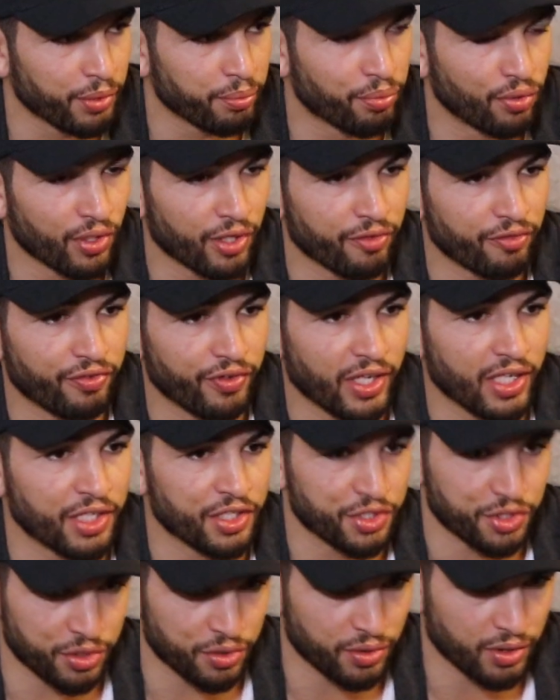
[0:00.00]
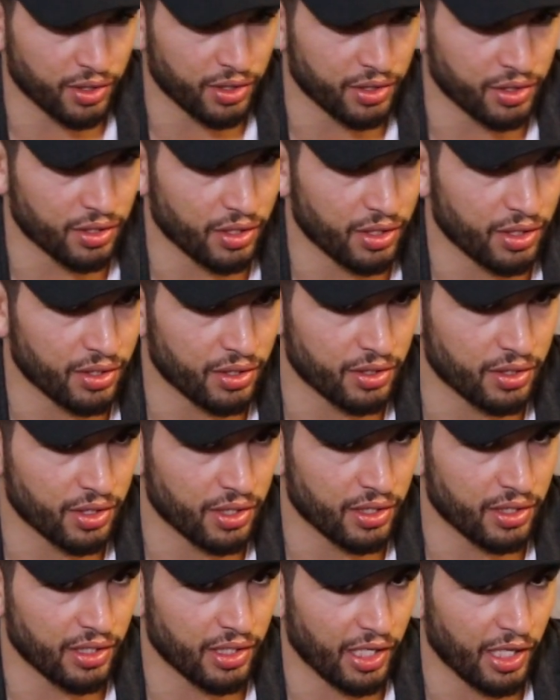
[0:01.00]
important fight in
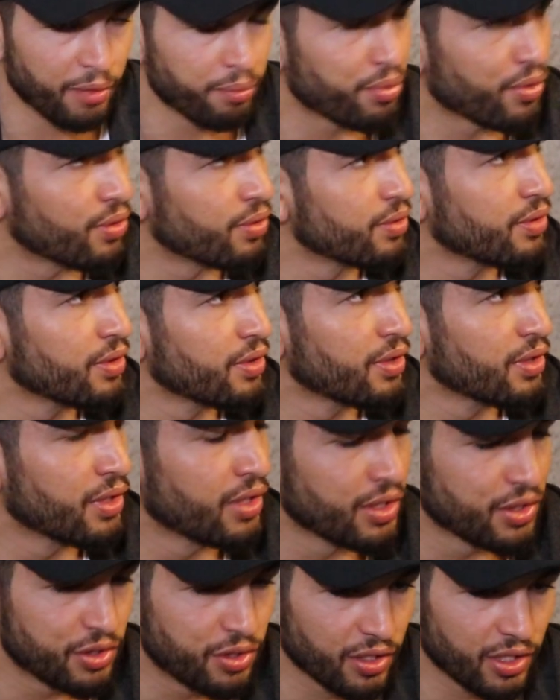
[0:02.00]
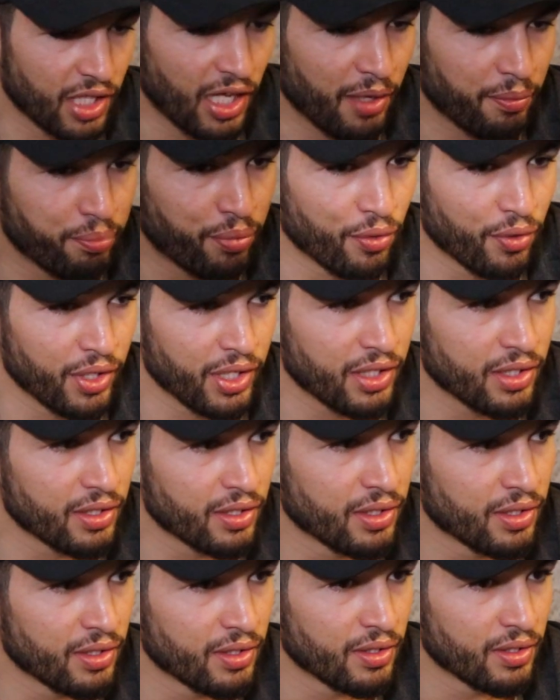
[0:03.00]
April. To that point,
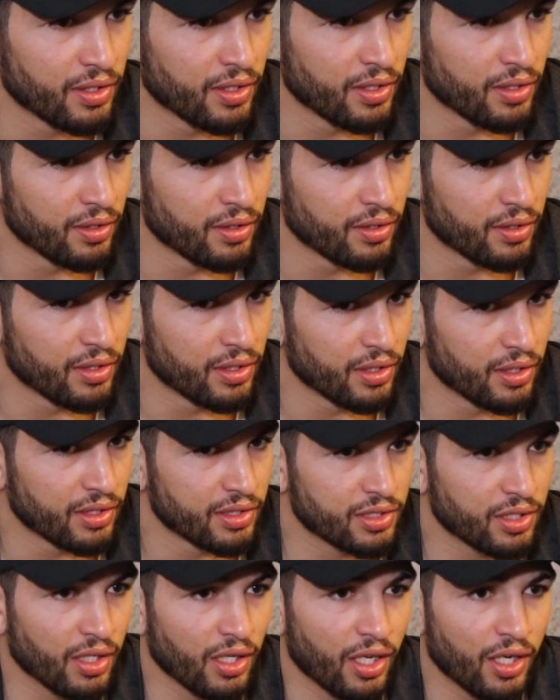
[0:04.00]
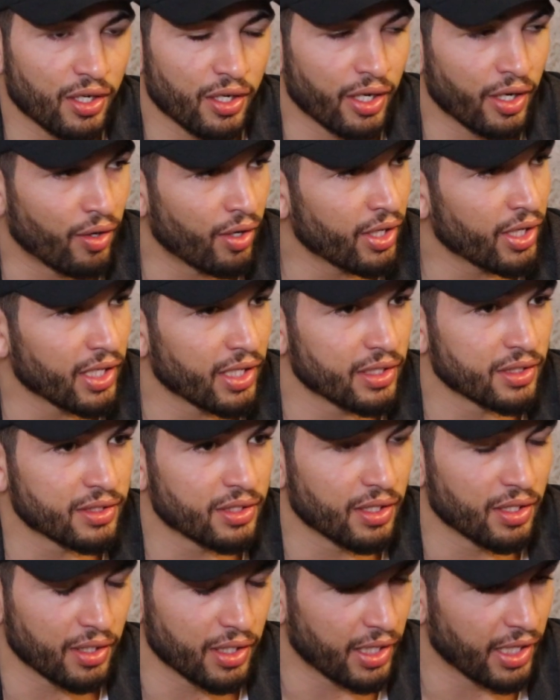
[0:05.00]
it's a lot of
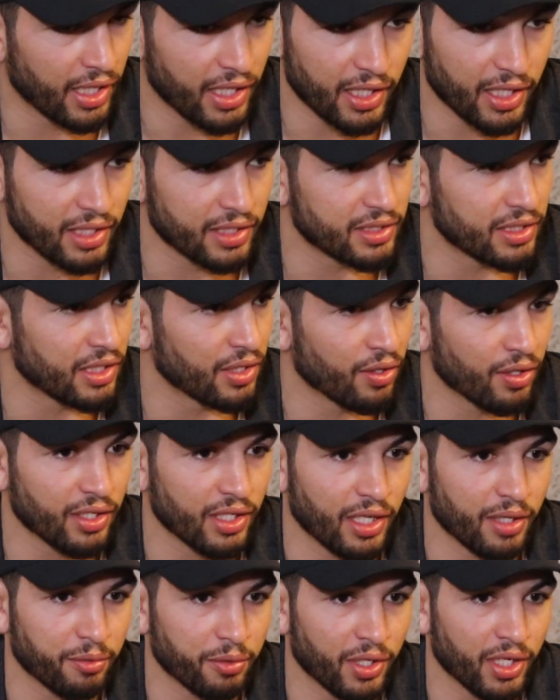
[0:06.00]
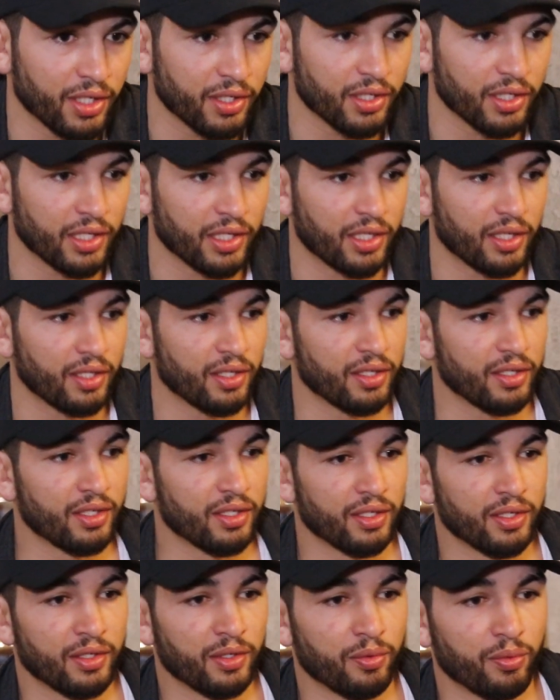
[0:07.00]
headaches and all that, right? Like,
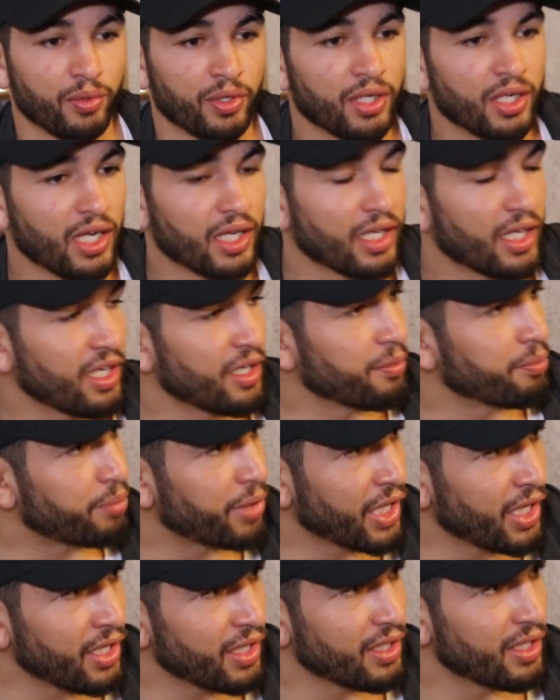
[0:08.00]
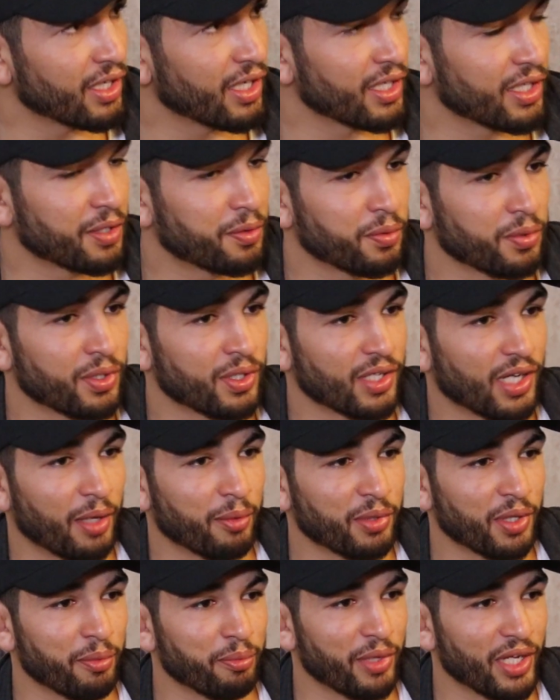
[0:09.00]
we're not getting paid. Like,
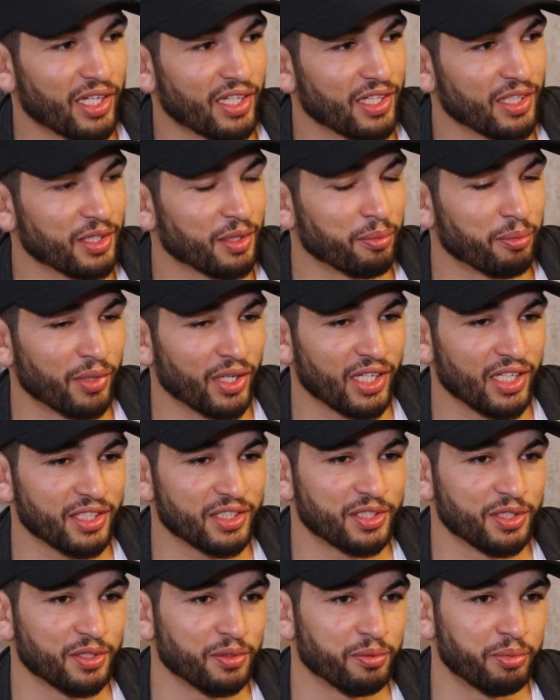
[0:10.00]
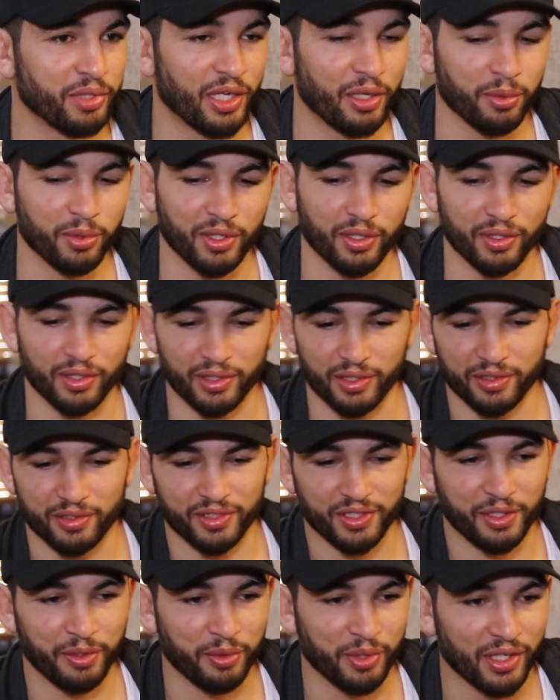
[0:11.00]
I'm not making the money to be able to
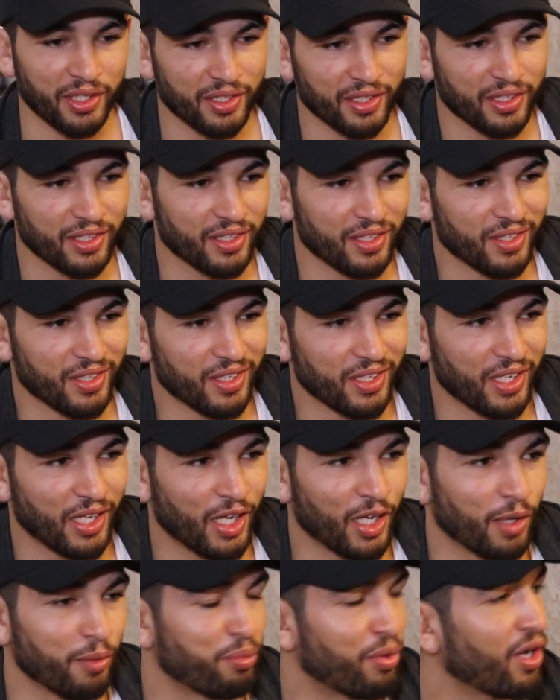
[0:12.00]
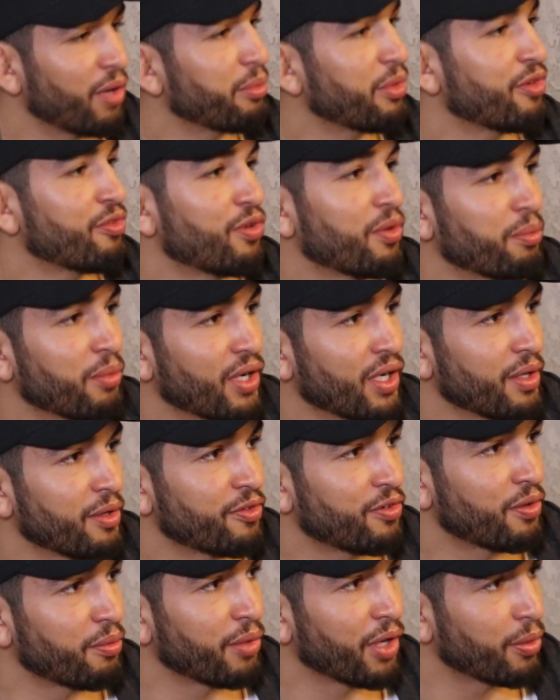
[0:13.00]
even get an apartment for
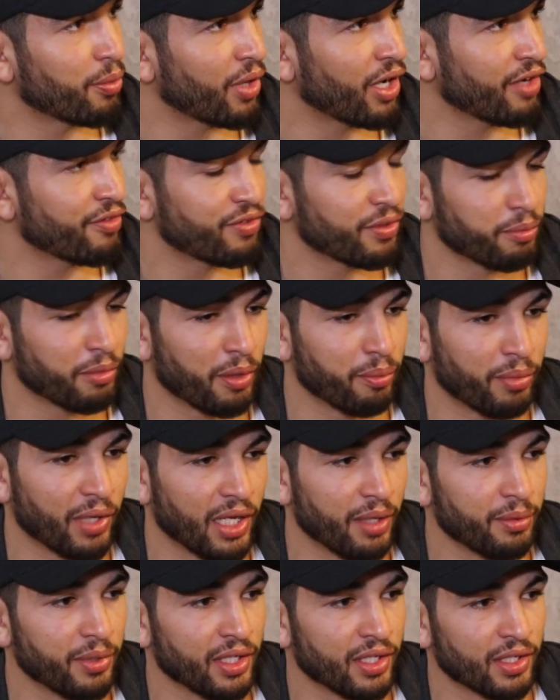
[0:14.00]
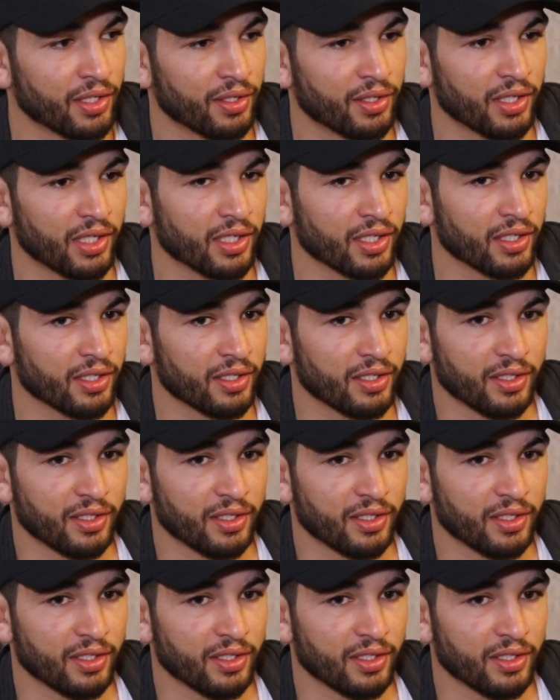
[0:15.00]
my wife and my baby. You know, like,